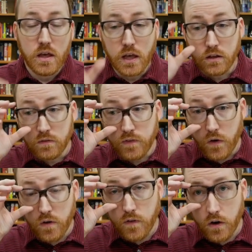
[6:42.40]
It's
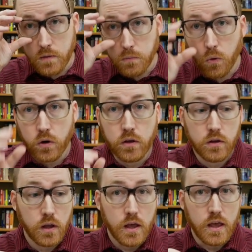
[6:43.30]
very, very important
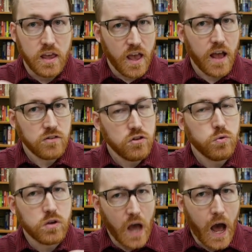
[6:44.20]
as you
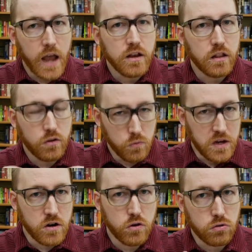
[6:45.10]
guide the
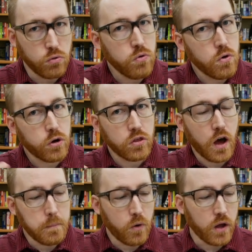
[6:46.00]
reader through your
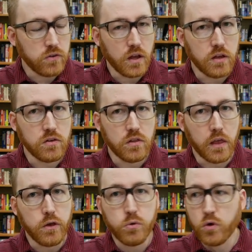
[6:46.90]
thought process that
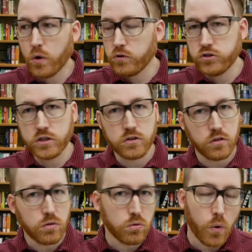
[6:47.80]
you don't
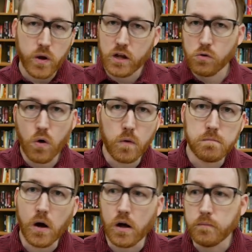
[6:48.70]
just throw in a quote
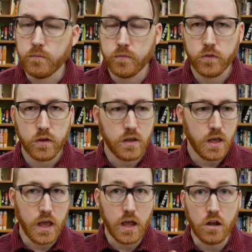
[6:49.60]
bomb
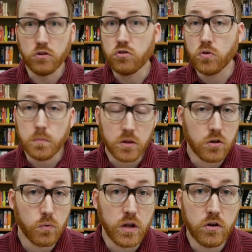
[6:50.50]
and assume that the
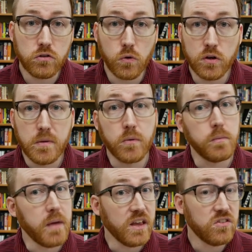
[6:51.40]
reader is going to be able to
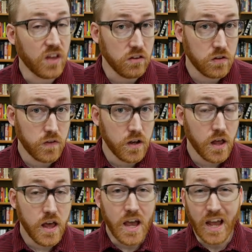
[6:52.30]
make sense of it
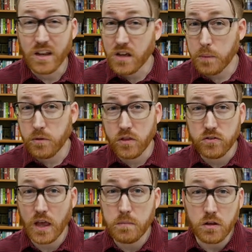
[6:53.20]
and come to the
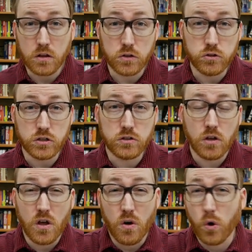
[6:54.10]
same conclusions
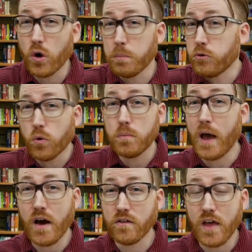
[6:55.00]
or absorb
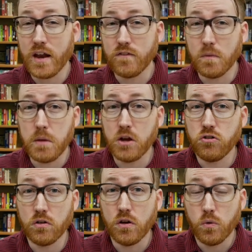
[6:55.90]
out of that
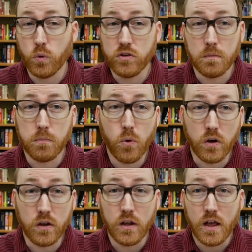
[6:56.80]
information what's
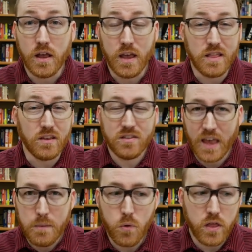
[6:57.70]
important in the
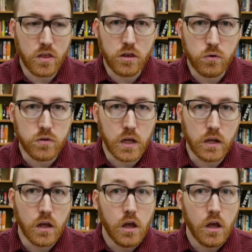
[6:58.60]
same way that you did.